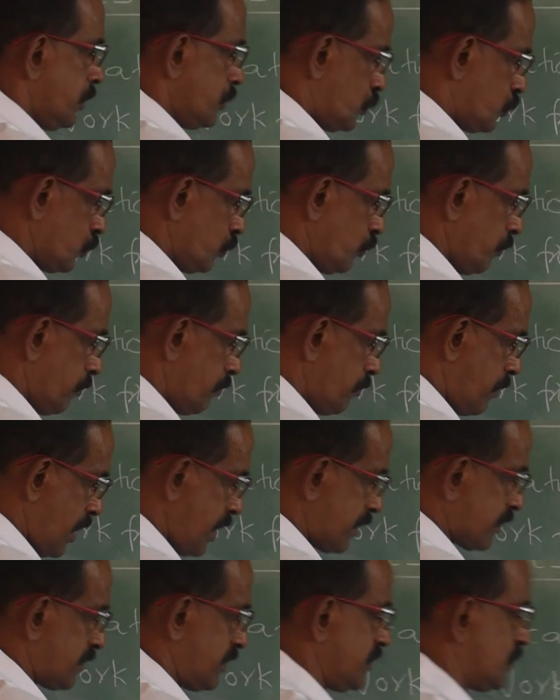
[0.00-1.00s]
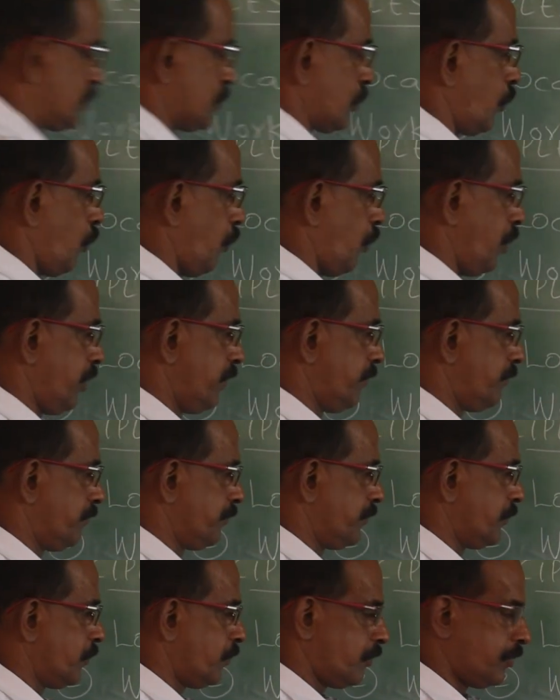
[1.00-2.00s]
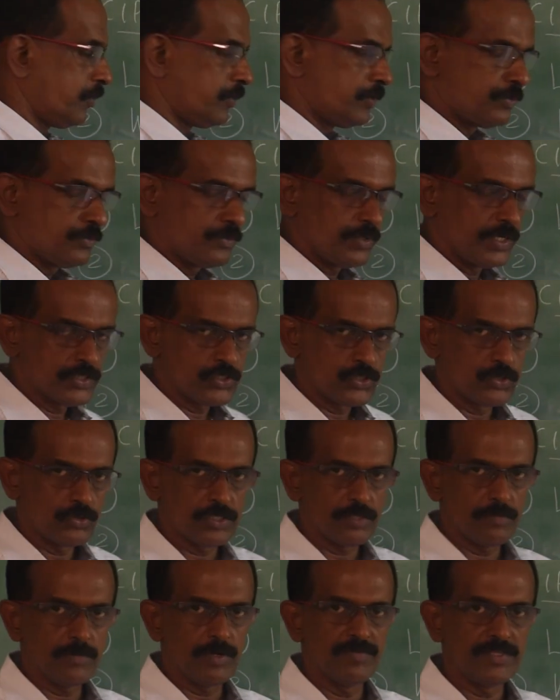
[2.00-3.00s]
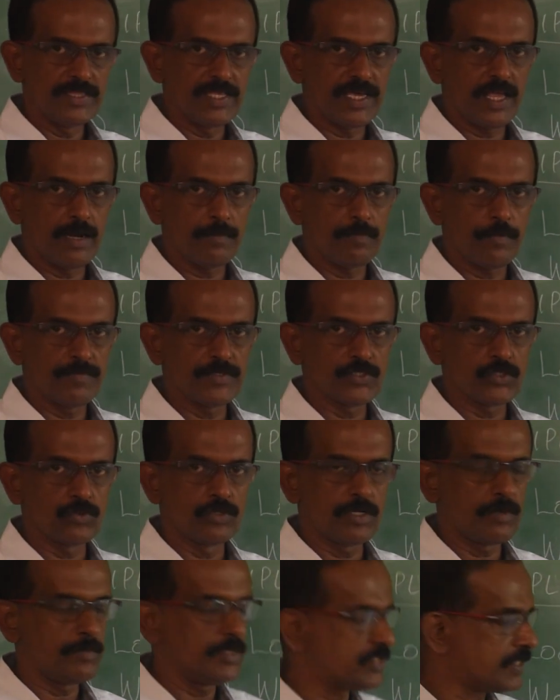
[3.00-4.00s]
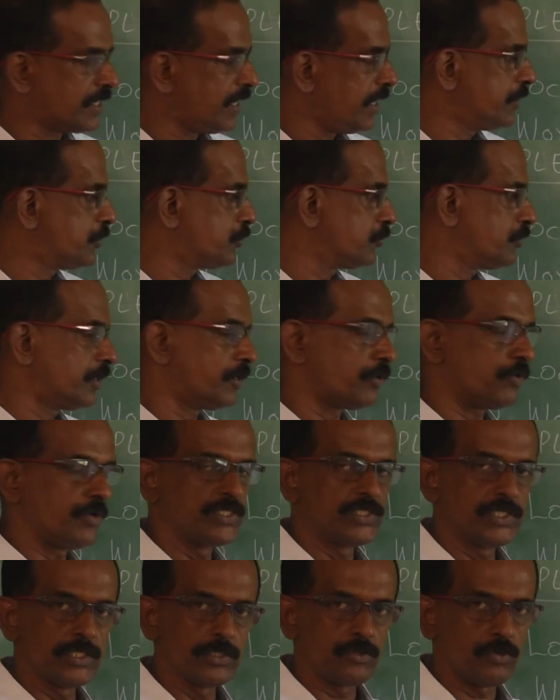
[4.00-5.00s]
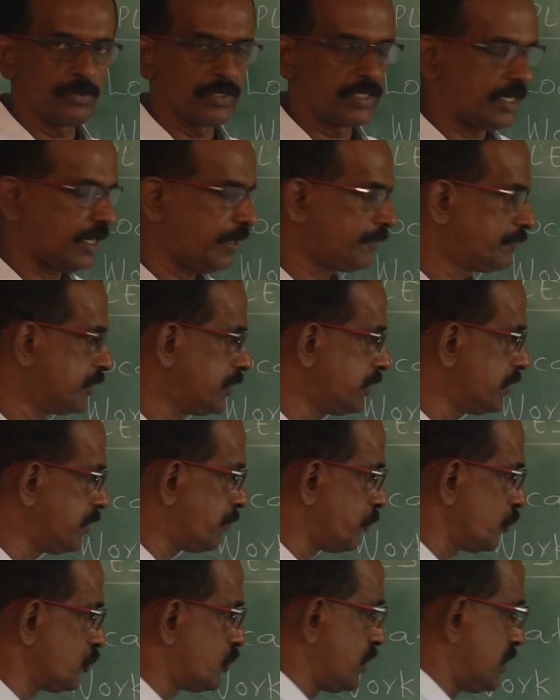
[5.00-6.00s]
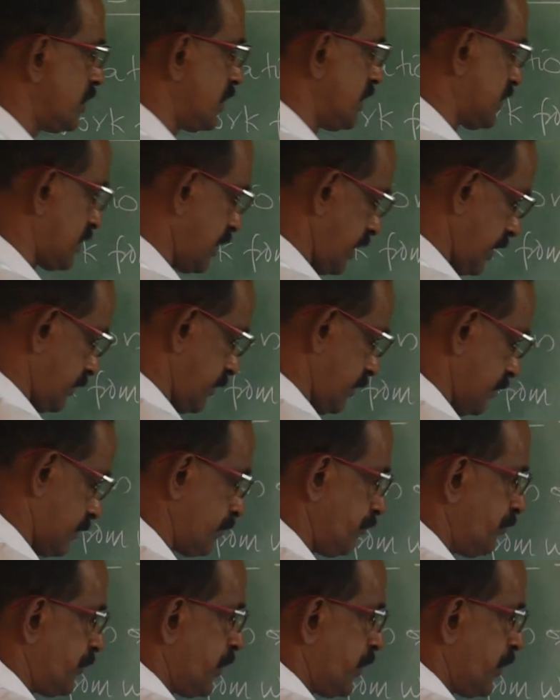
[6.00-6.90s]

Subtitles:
to mark this road to a suitable, with the help of a suitable scale to the drawing sheet or graph sheet, the procedure is like this: